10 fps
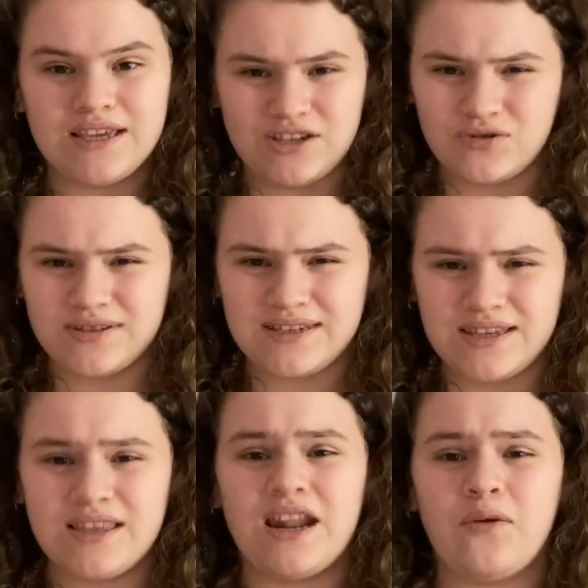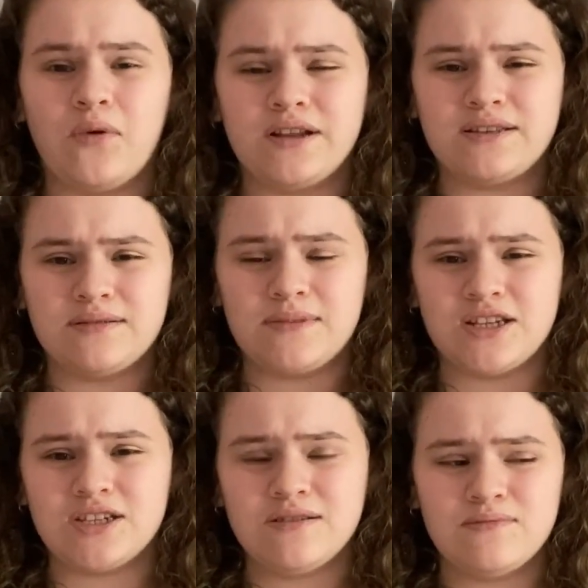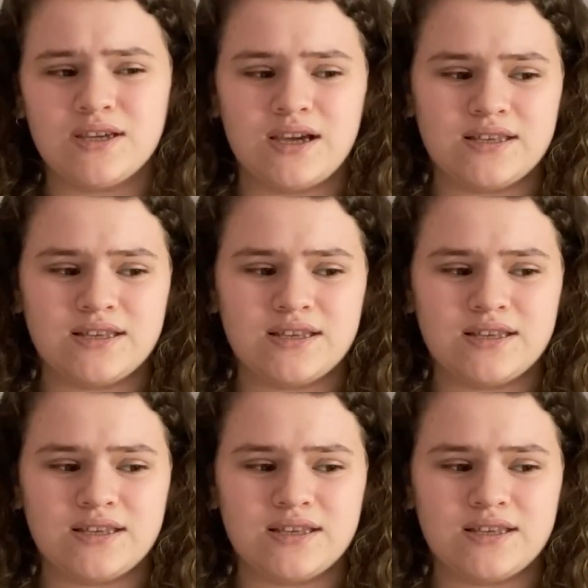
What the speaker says: interesting that I wanted to mention because